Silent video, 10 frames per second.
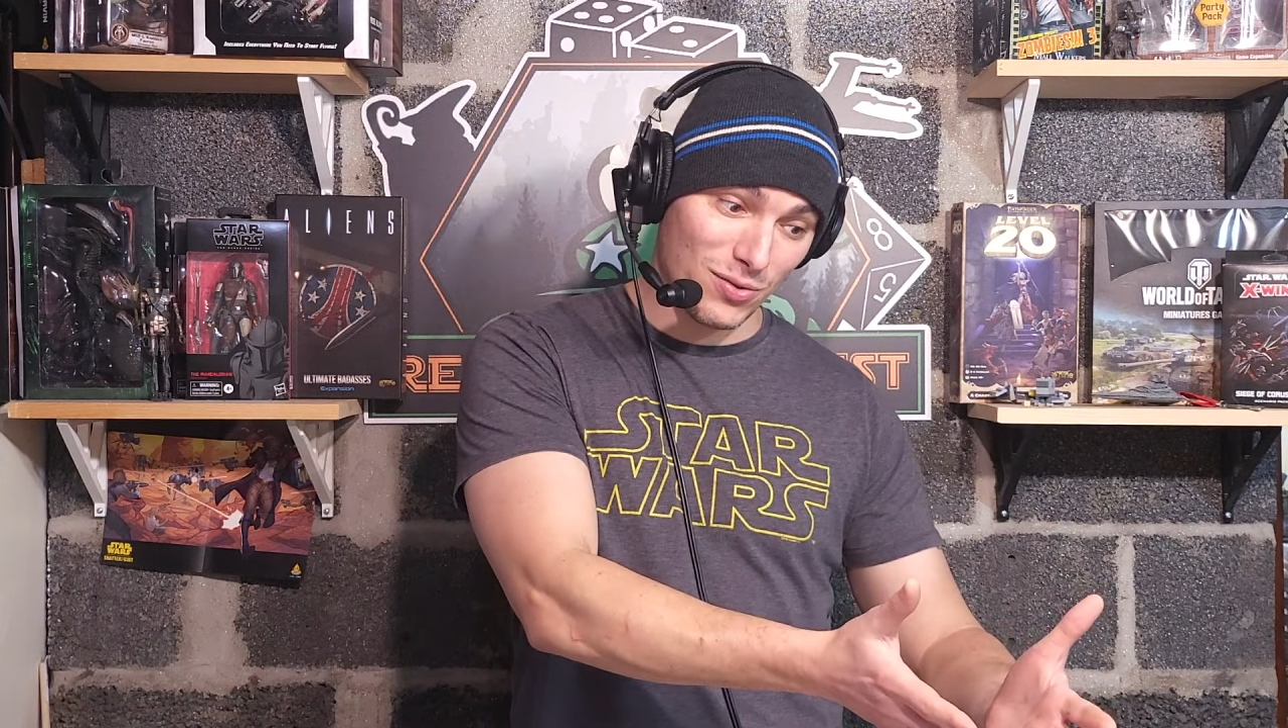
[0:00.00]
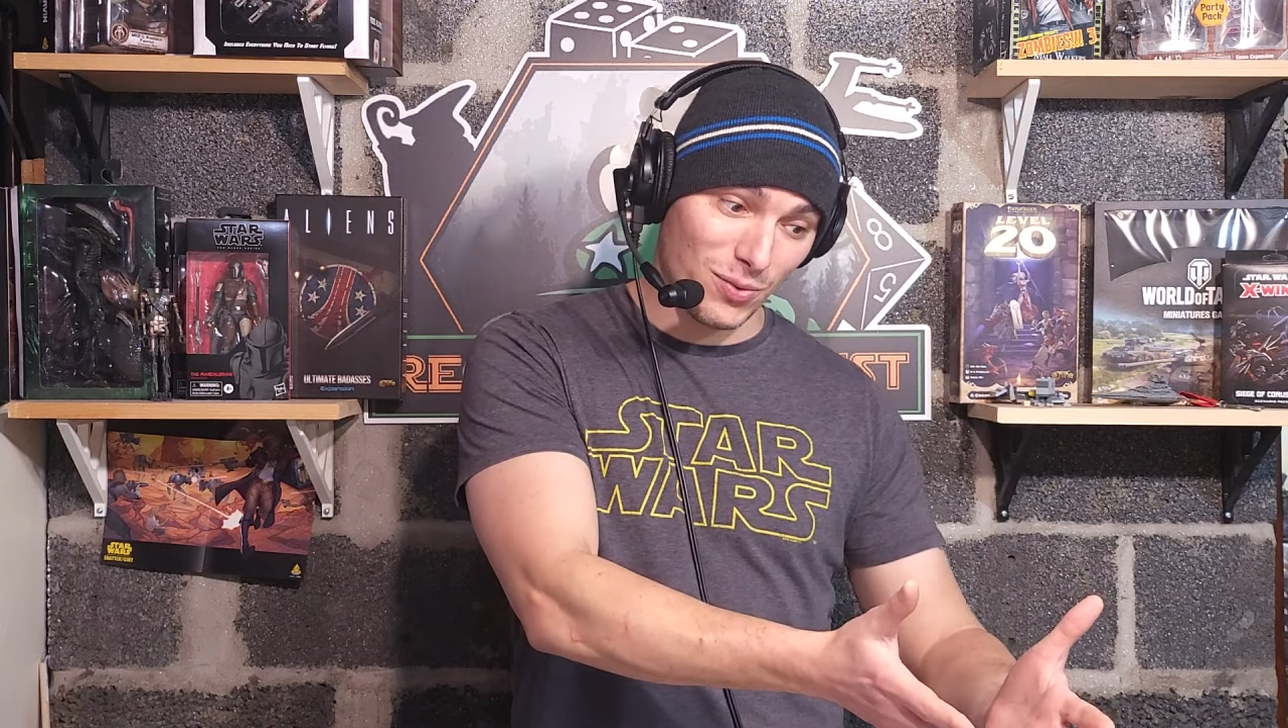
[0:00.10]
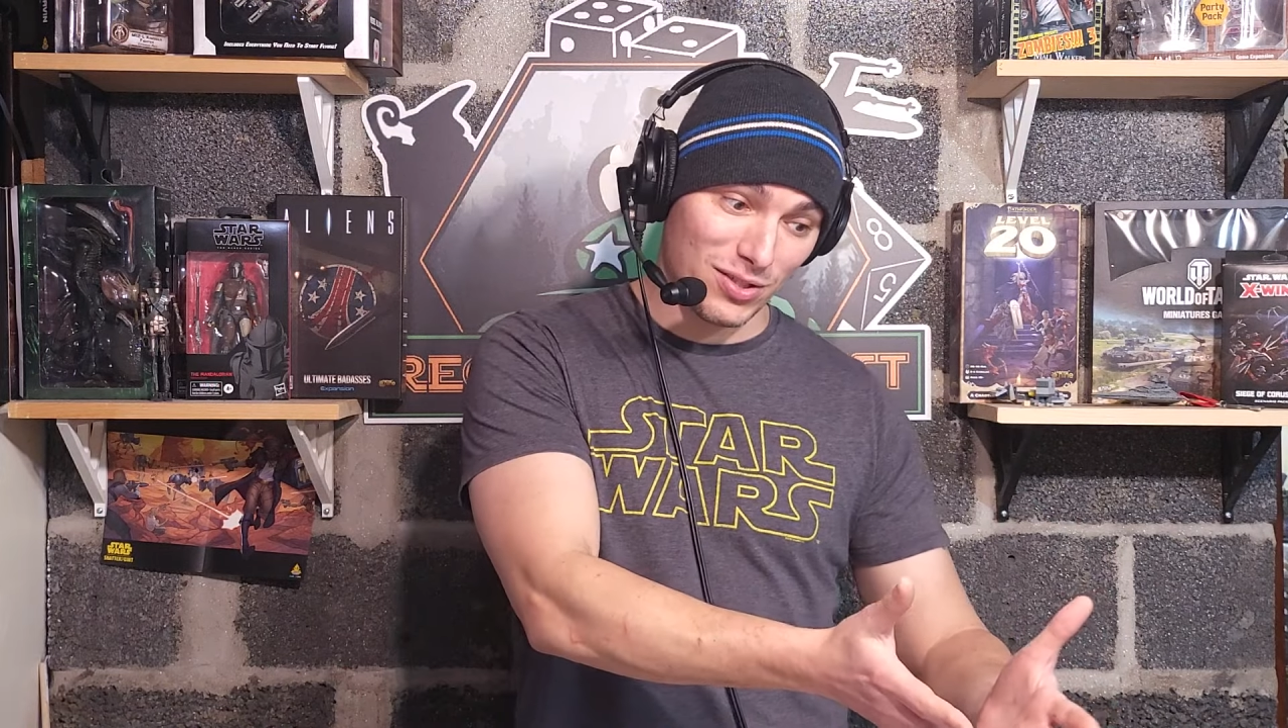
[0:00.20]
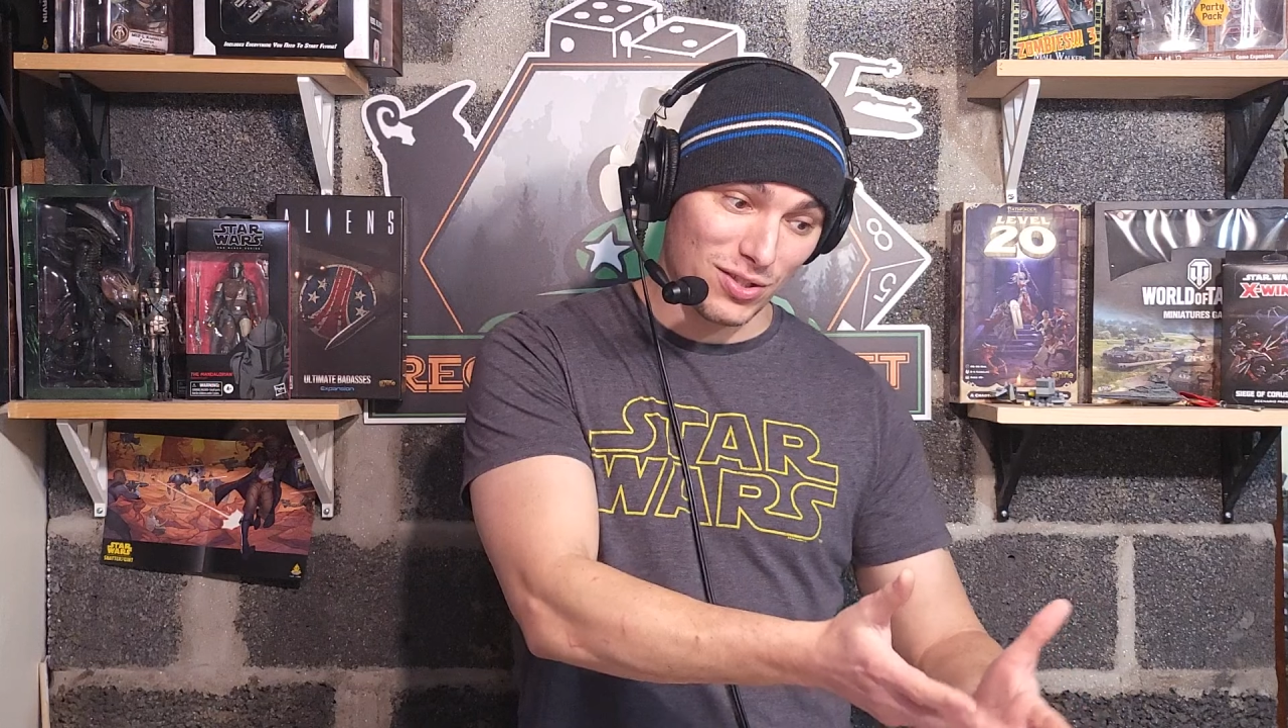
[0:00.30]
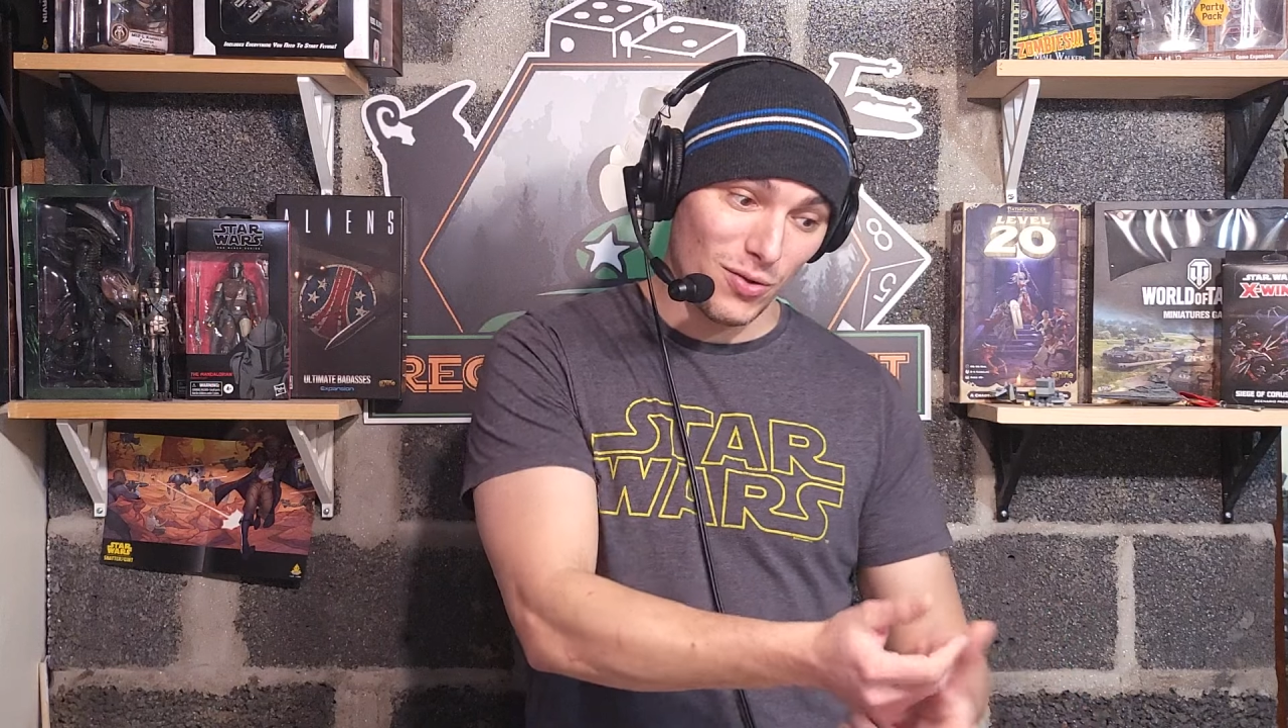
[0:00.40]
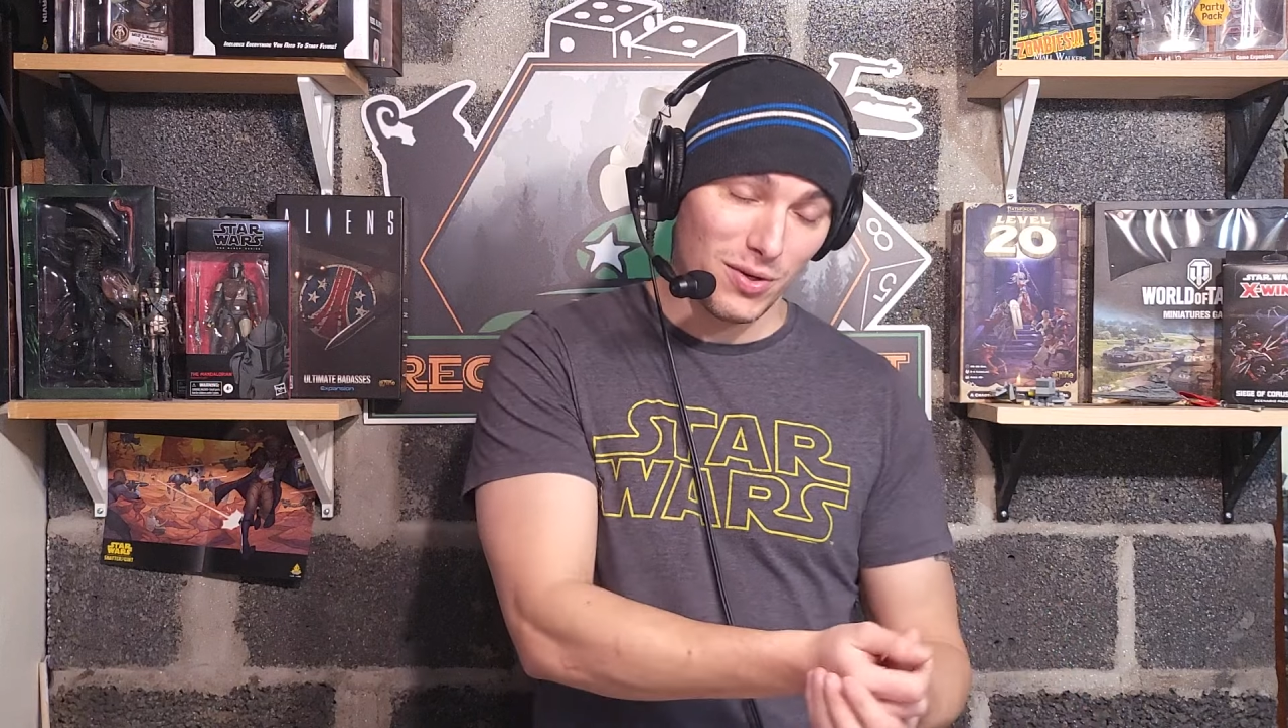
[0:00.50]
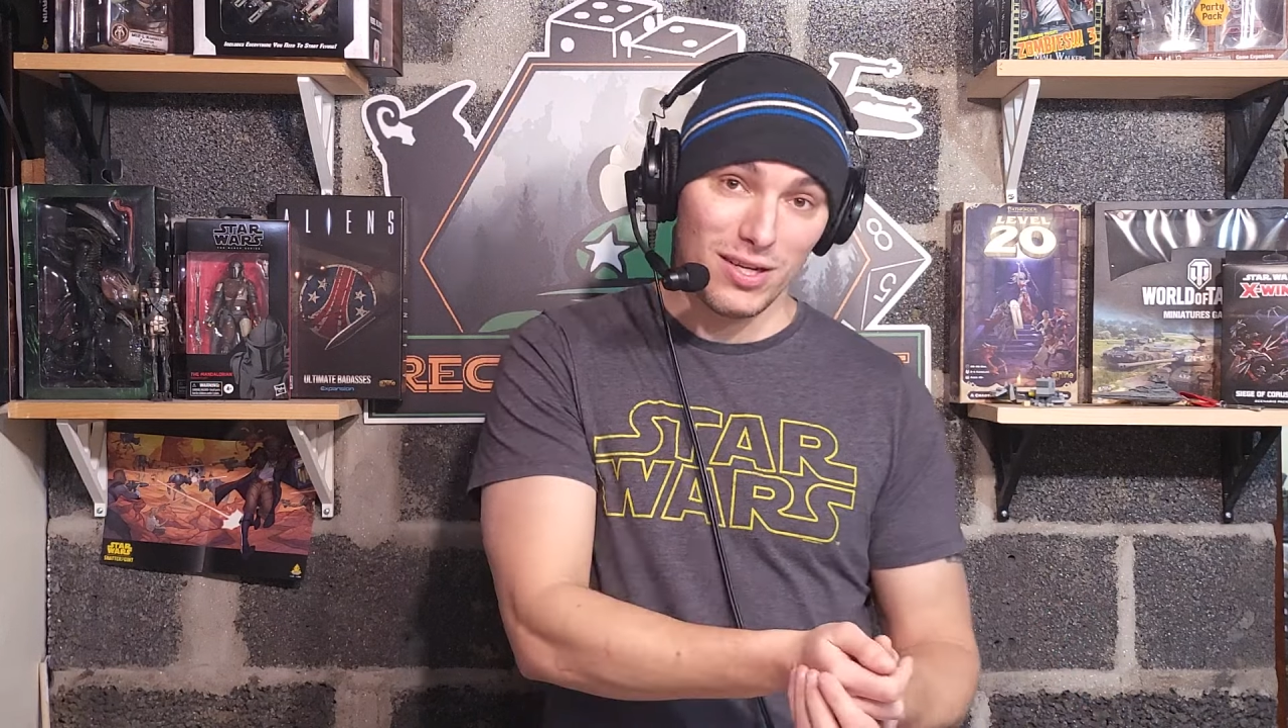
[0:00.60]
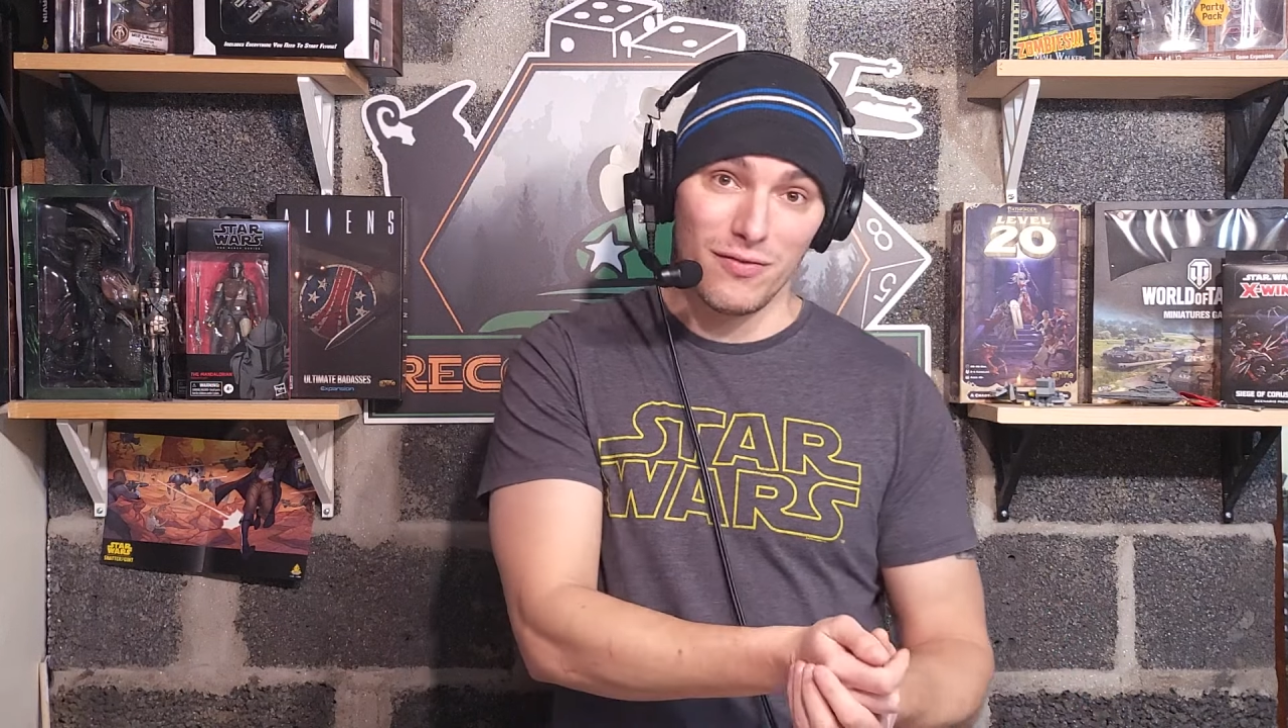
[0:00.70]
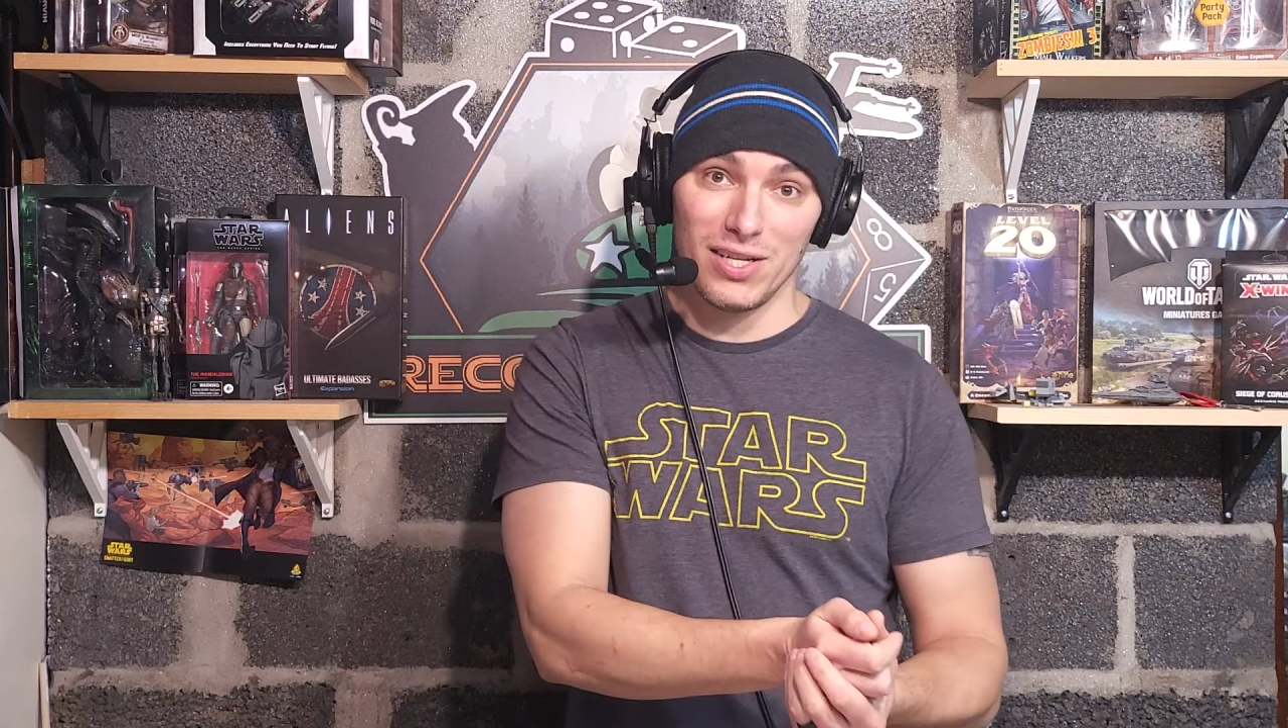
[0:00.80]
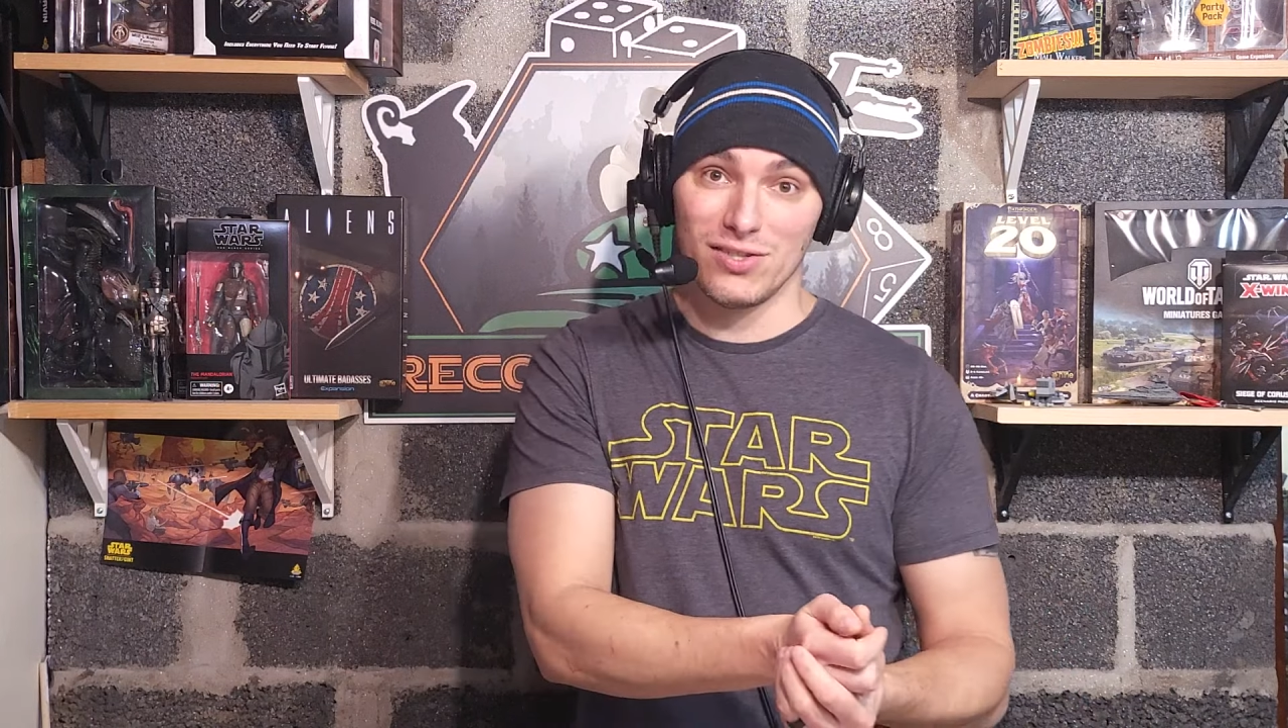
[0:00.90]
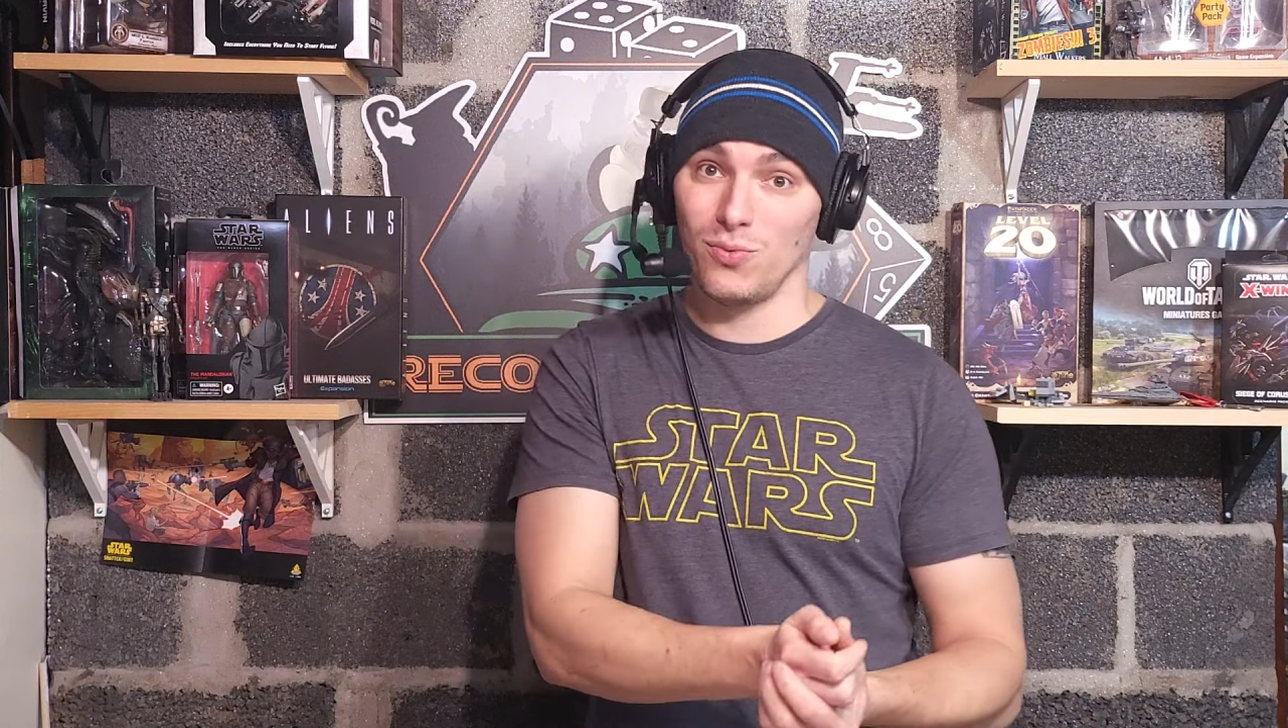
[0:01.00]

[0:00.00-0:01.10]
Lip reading: to where it's cloaking device,